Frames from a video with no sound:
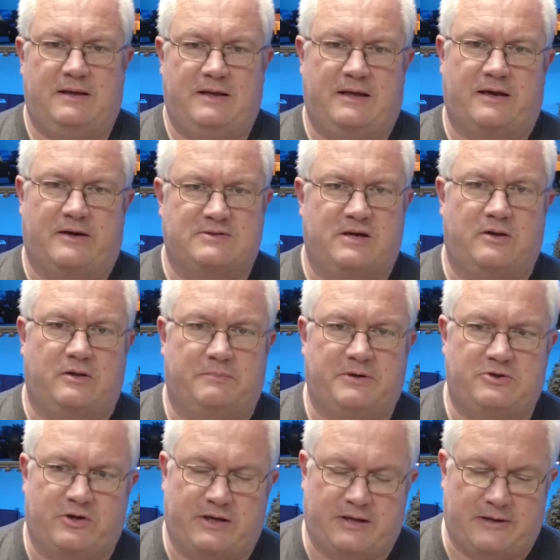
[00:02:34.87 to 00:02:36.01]
little bit
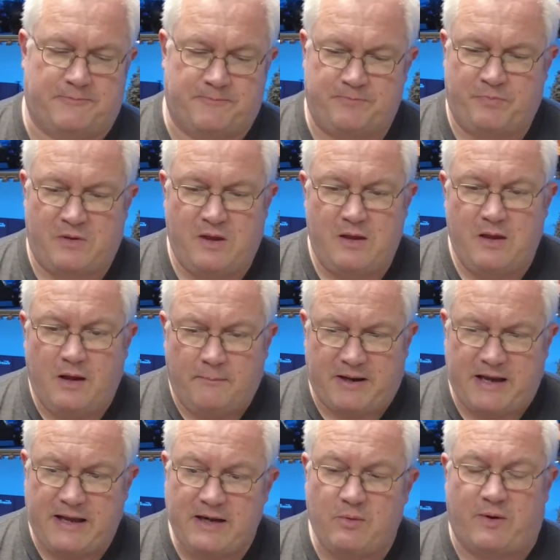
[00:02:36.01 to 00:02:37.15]
tricky.
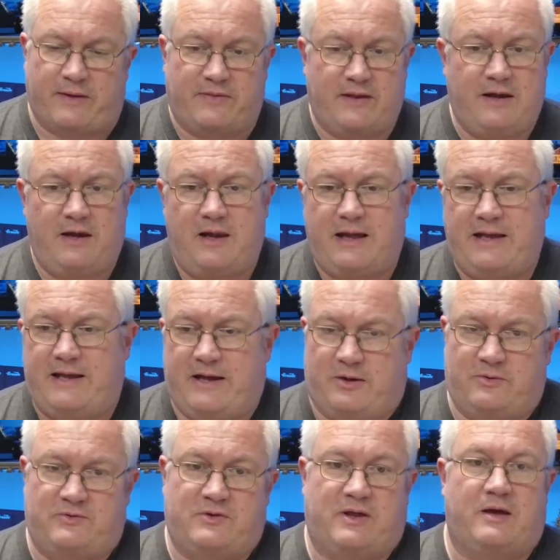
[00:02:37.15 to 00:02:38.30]
But anyway, the
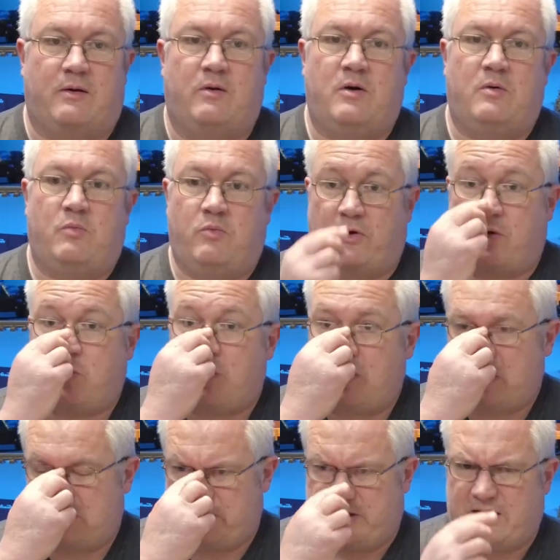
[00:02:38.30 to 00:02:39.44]
layouts there, the
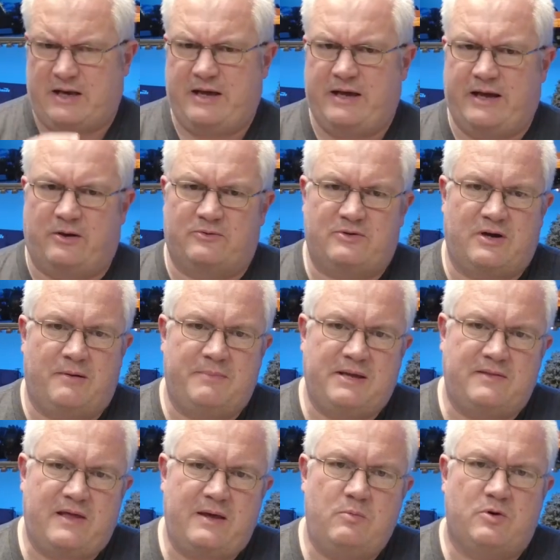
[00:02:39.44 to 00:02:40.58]
quality of layouts, I
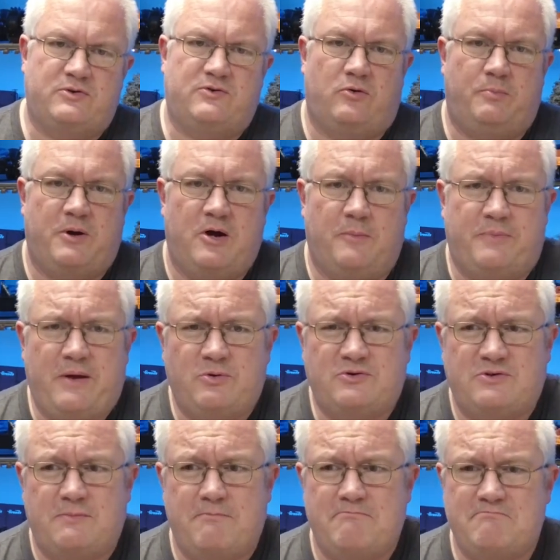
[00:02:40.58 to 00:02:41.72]
mean, they were superb. There were
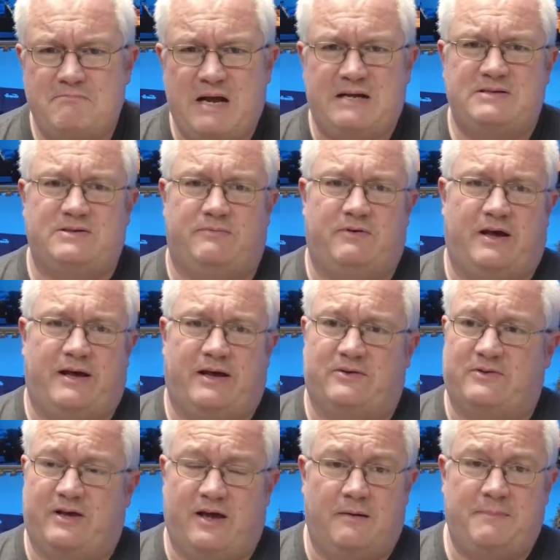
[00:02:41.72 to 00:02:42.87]
some massive layouts
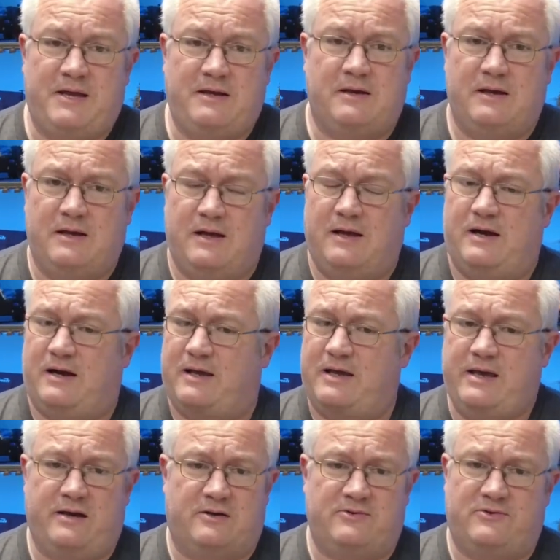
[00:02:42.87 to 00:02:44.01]
there. I mean,
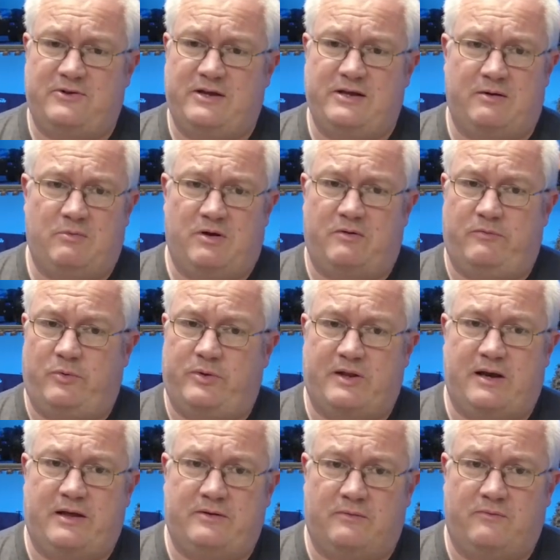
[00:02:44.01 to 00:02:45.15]
again, I said it with the
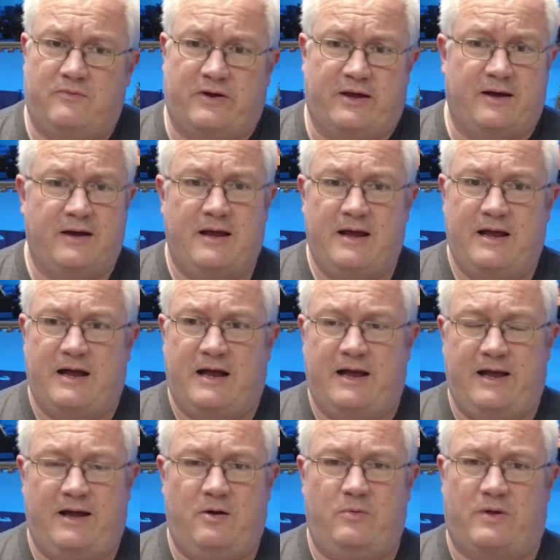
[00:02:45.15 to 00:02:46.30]
London Fair,
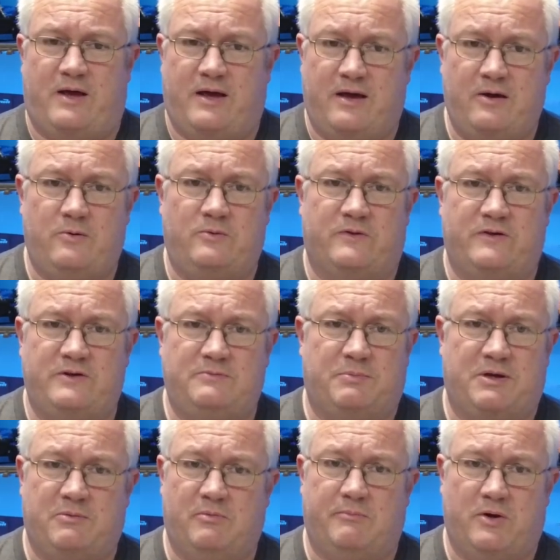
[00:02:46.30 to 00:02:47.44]
how the hell do these
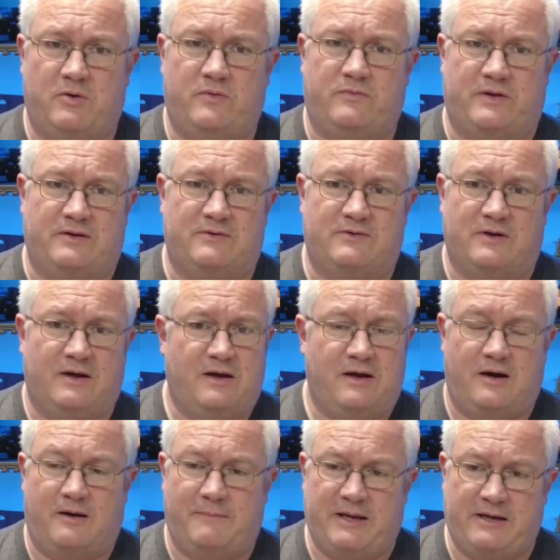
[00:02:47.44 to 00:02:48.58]
people move these?
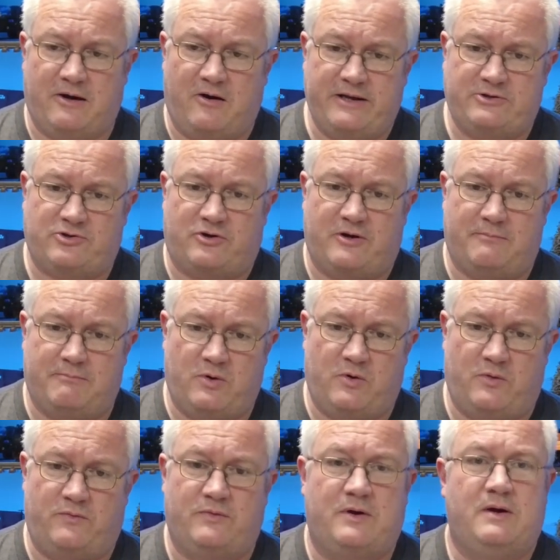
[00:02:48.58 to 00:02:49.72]
I mean, I try and
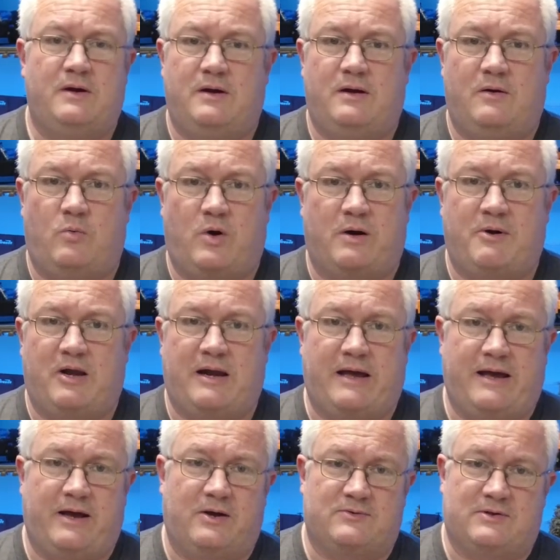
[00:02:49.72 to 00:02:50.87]
move one of my
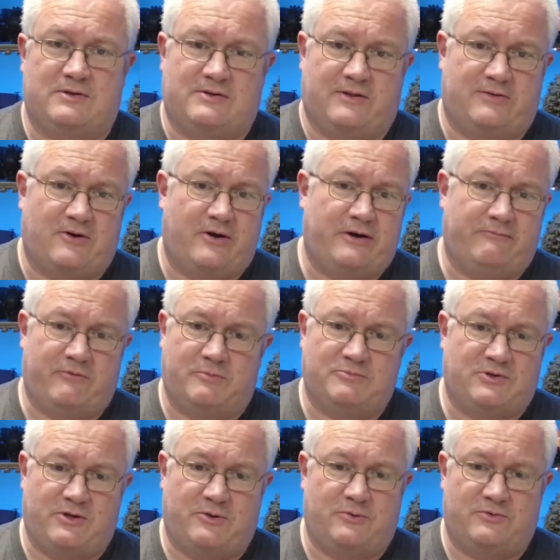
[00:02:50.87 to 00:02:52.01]
layouts into the dining room
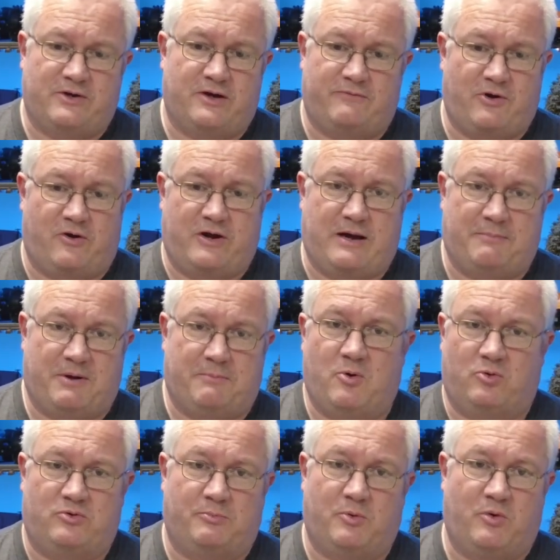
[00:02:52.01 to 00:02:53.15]
to use it. I've got a couple of
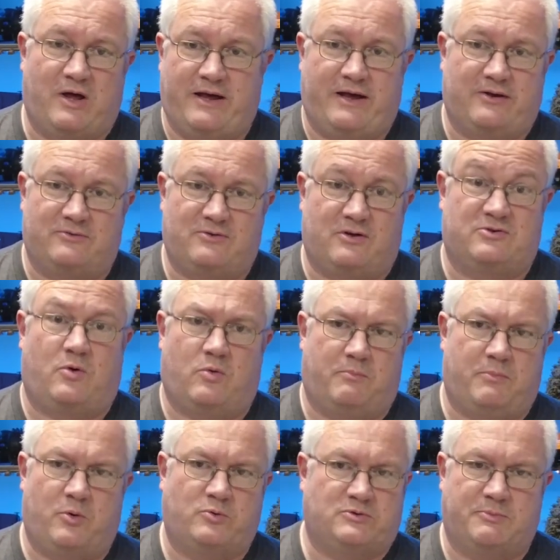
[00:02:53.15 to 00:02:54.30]
portable layouts. I call them
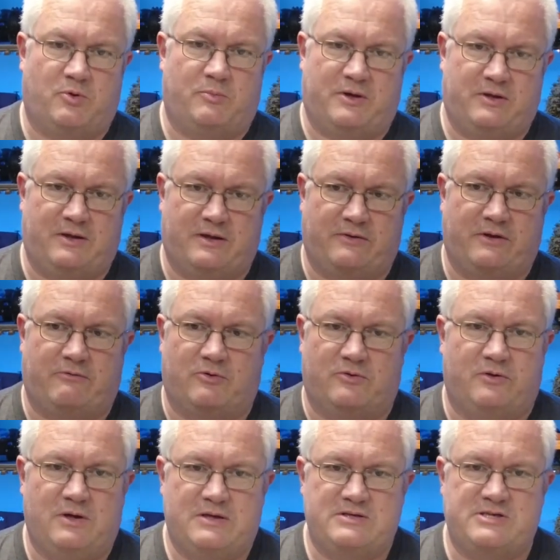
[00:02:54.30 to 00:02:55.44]
portable, but they're
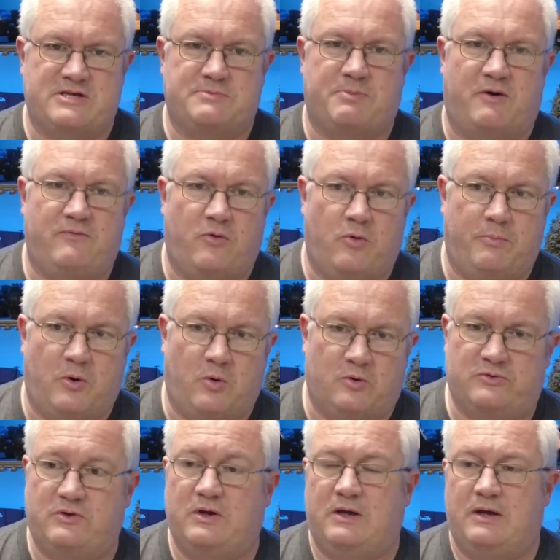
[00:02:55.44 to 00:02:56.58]
on 6x4
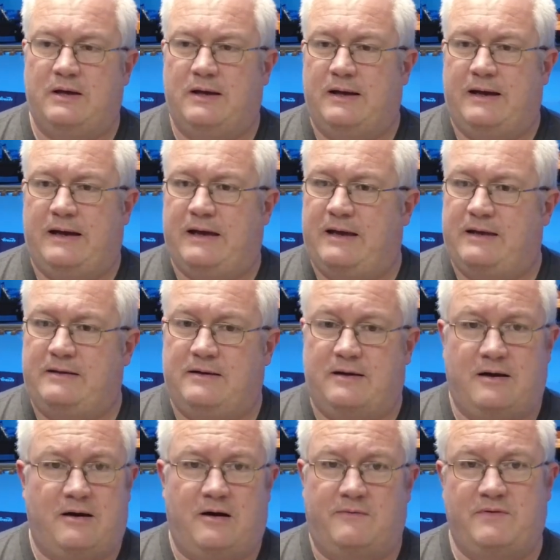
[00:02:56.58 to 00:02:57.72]
boards, and
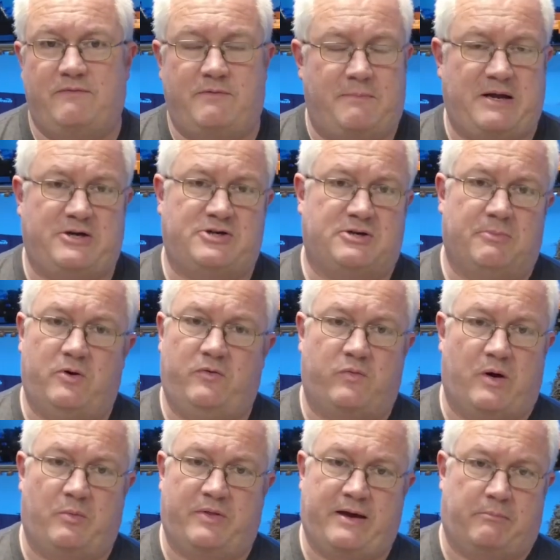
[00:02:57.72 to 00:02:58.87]
I've never managed to move
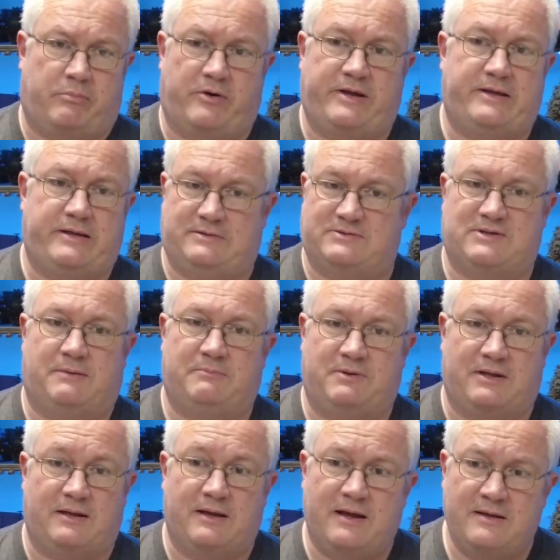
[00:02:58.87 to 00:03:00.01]
one without breaking
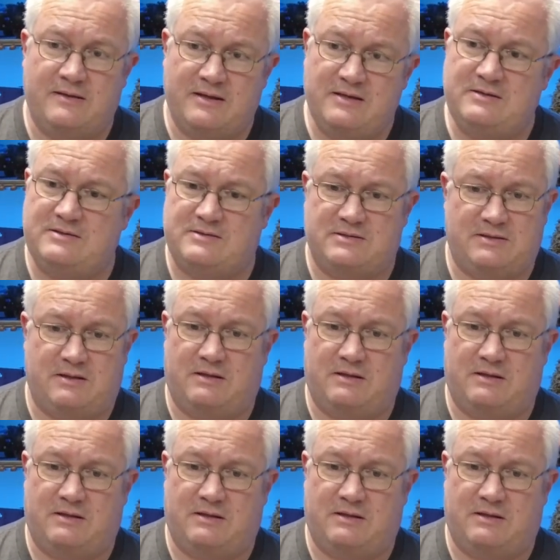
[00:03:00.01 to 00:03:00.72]
something. And these